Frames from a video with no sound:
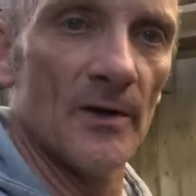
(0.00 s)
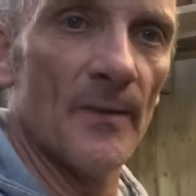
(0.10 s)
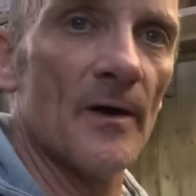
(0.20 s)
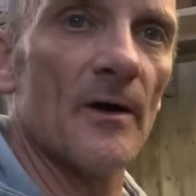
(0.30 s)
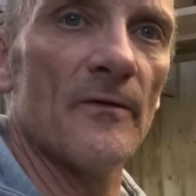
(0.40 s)

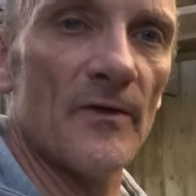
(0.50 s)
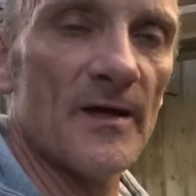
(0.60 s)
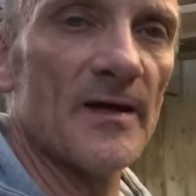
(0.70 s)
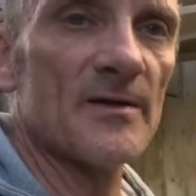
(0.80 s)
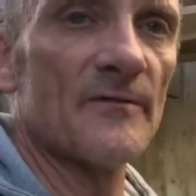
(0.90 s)
But over
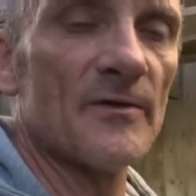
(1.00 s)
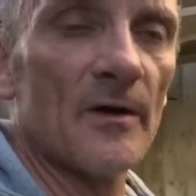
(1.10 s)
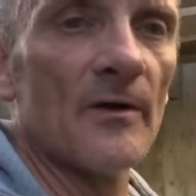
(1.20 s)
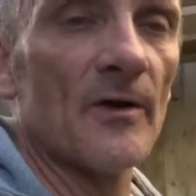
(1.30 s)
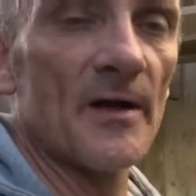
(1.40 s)
the years I've
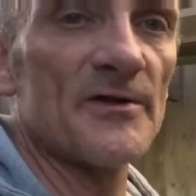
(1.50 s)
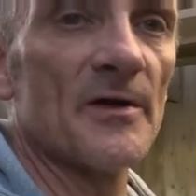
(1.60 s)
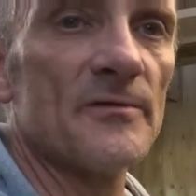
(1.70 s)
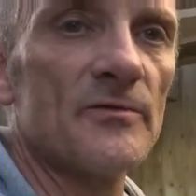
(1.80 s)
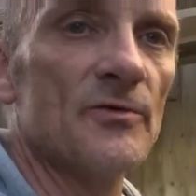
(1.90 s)
done grass,
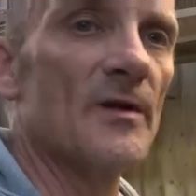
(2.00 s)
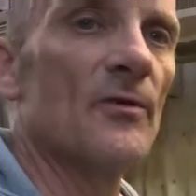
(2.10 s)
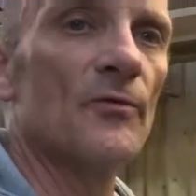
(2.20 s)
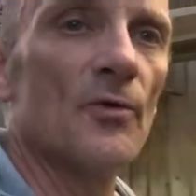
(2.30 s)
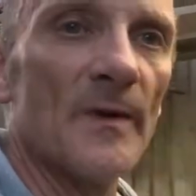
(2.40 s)
I
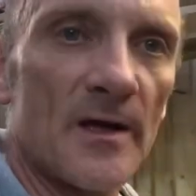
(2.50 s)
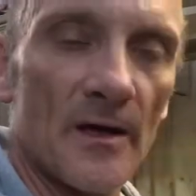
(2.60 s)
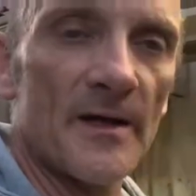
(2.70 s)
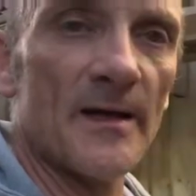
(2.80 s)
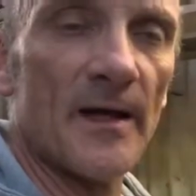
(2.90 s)
normally
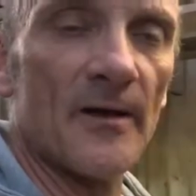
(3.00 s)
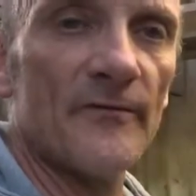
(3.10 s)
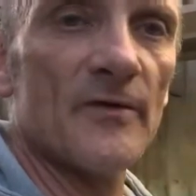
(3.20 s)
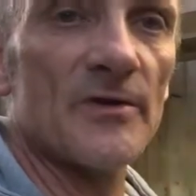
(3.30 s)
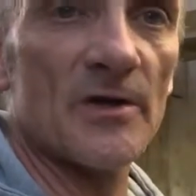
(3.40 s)
cut it now,
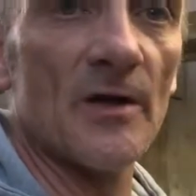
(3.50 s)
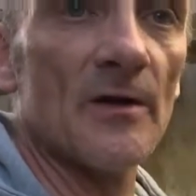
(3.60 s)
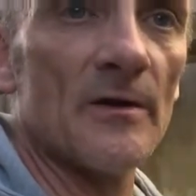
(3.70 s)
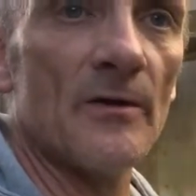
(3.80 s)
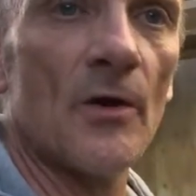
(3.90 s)
first
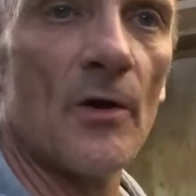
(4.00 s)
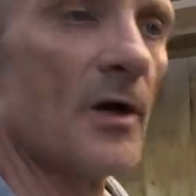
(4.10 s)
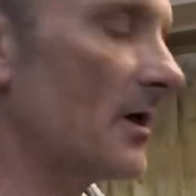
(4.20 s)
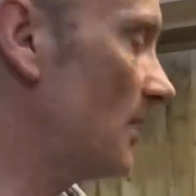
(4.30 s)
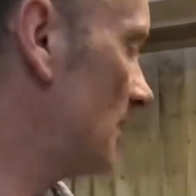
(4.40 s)
cut, long
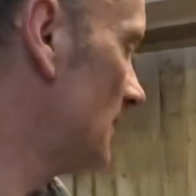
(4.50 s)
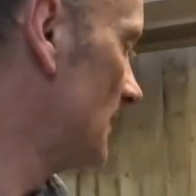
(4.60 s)
cut,